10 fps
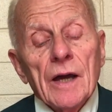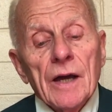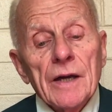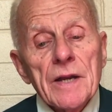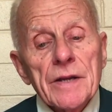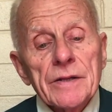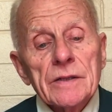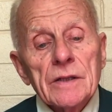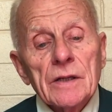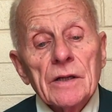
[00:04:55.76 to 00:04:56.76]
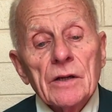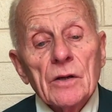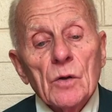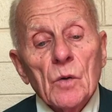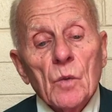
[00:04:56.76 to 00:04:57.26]
And
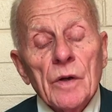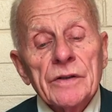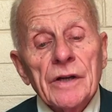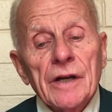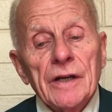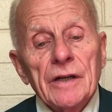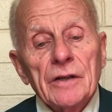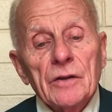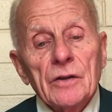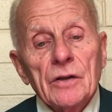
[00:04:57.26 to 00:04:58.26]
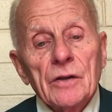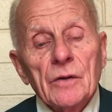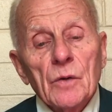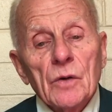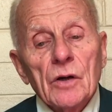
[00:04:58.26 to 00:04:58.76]
one day
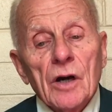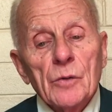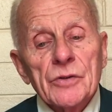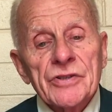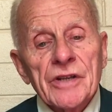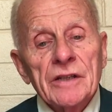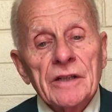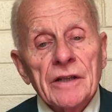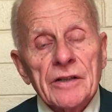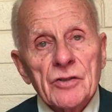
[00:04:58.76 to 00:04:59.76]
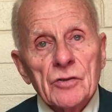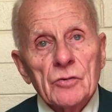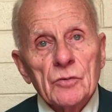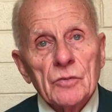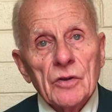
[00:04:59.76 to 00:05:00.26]
I was standing next
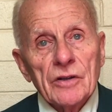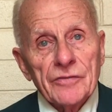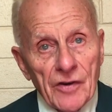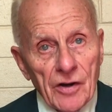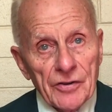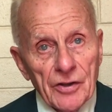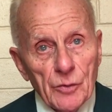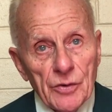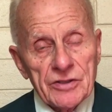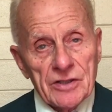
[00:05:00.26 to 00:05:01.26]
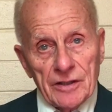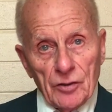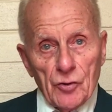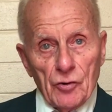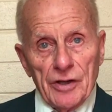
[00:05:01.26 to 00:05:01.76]
to a father with his
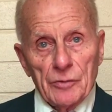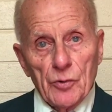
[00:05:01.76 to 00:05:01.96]
little Korean